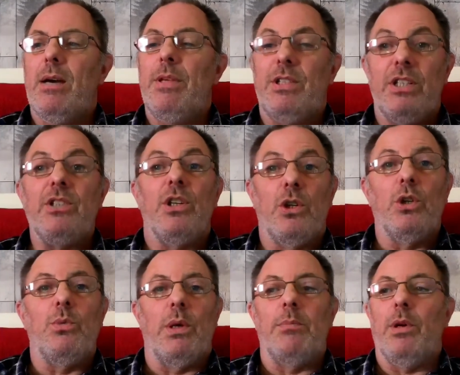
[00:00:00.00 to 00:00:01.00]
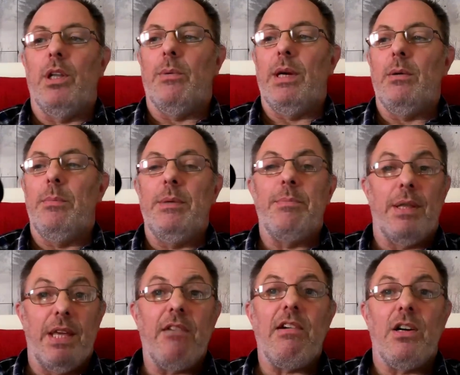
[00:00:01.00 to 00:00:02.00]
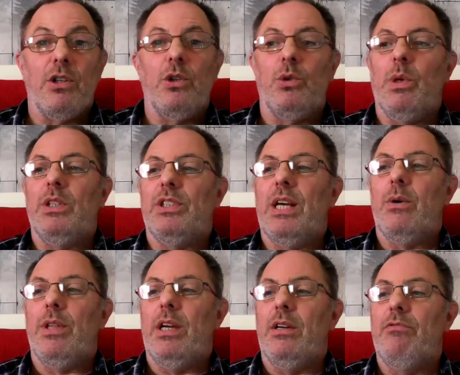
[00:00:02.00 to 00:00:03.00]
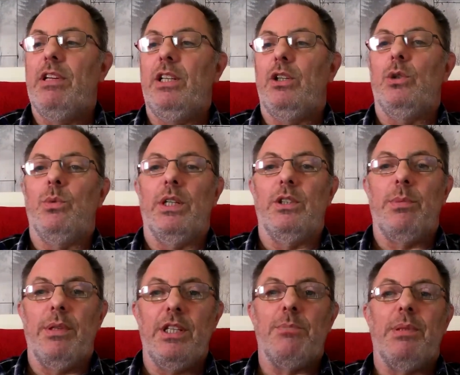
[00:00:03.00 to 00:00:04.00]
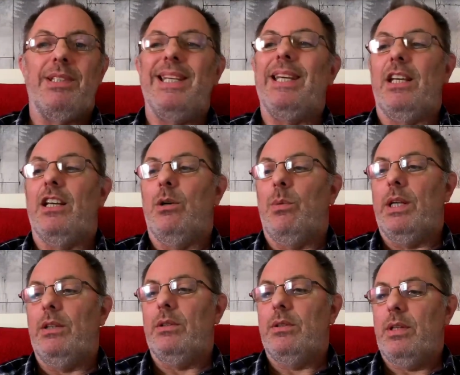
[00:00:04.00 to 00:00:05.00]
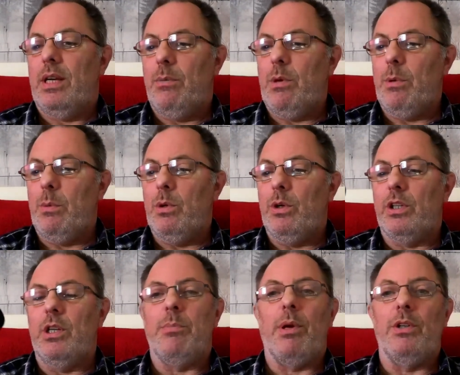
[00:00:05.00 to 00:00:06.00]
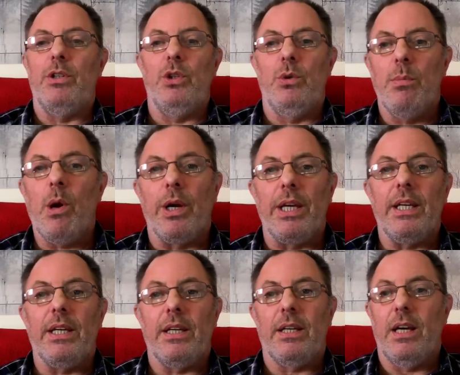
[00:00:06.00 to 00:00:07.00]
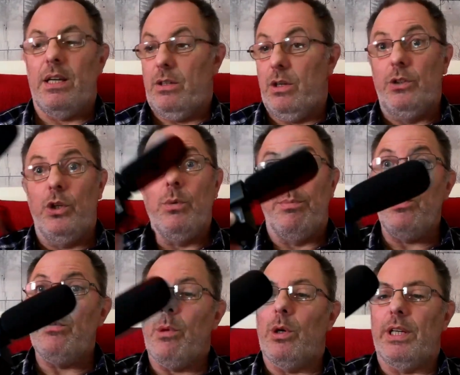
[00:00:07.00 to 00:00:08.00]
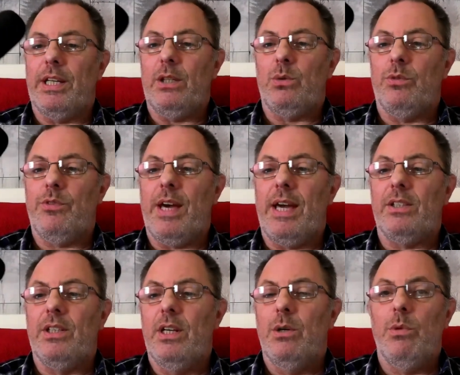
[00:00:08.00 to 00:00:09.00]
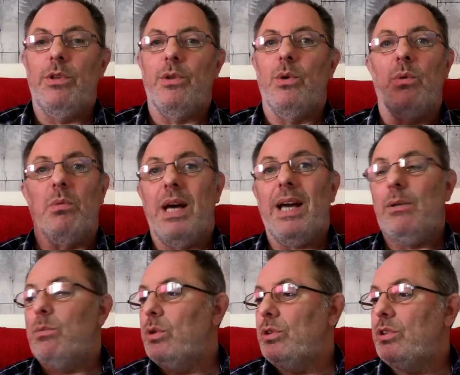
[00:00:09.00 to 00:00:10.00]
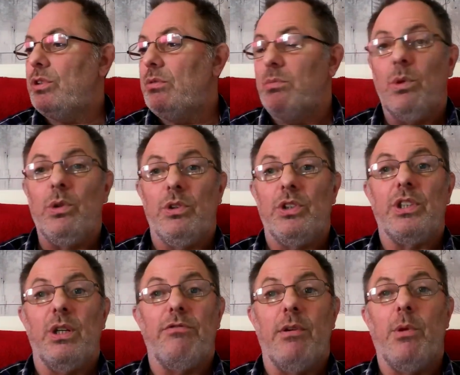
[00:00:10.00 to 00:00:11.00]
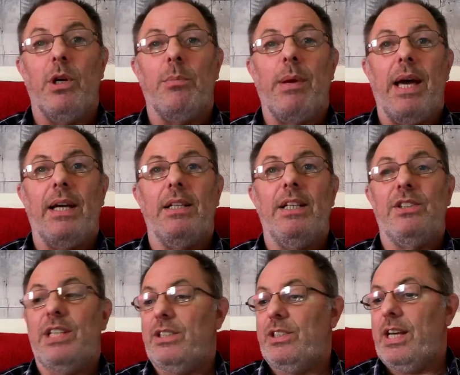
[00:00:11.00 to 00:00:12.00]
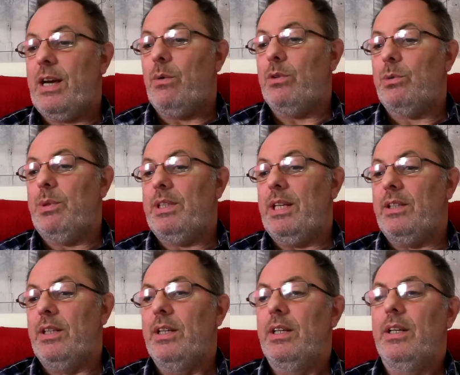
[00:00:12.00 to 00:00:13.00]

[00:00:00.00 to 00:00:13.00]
this isn't a good one, by the way, but there are good ones out there, really good ones. But this particular one, when we were looking at buying a new mic, a new boom mic in actual fact, we thought, hey, why not just go for a mic pack? Let's test it out. So we did.